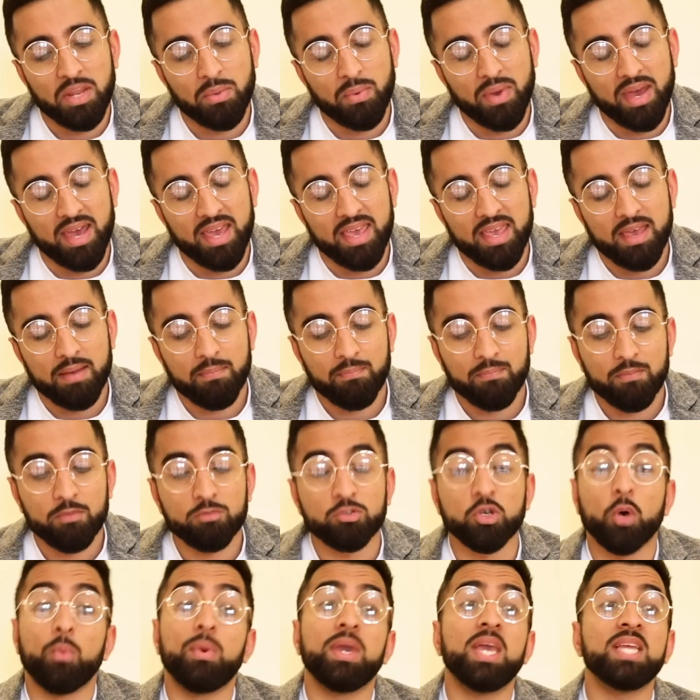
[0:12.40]
Anyway,
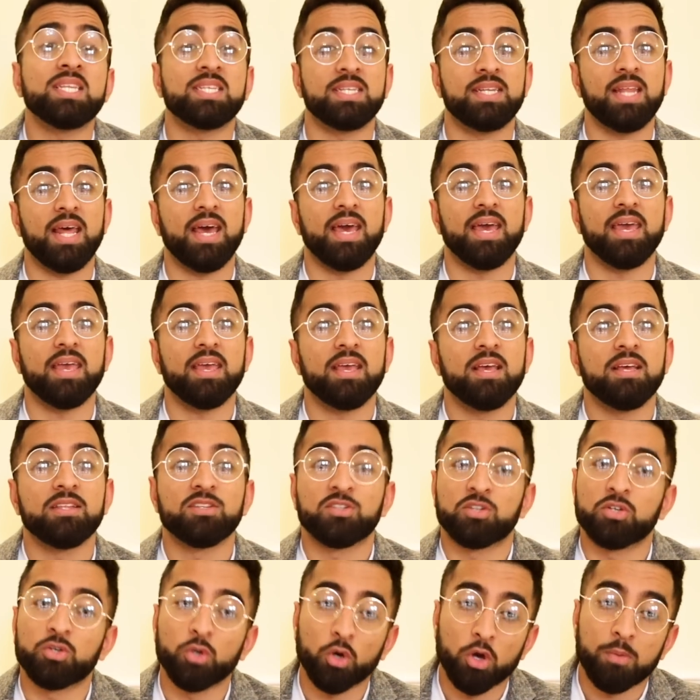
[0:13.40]
so I'm here today
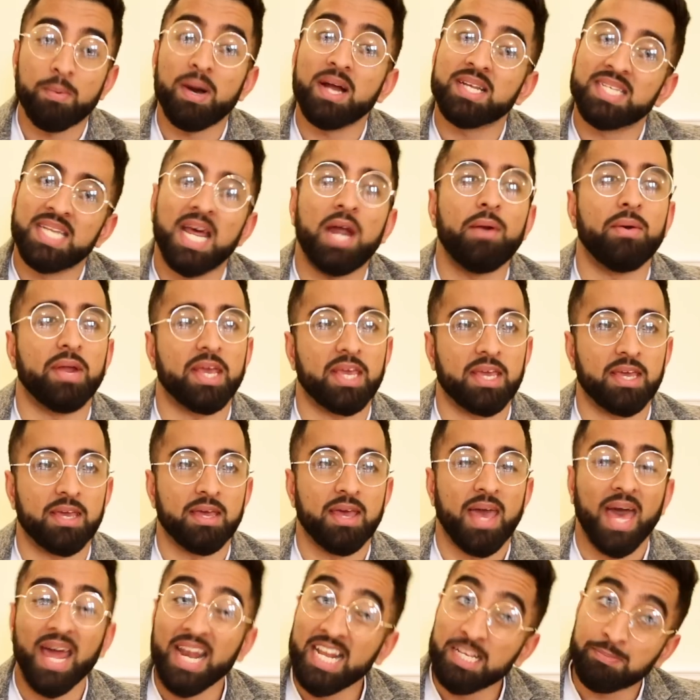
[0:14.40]
to talk about
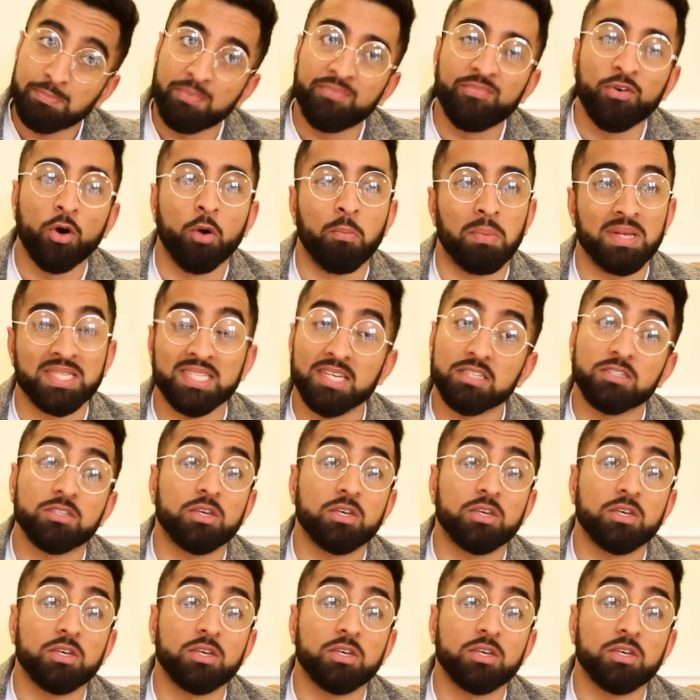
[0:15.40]
Tariq and his performance at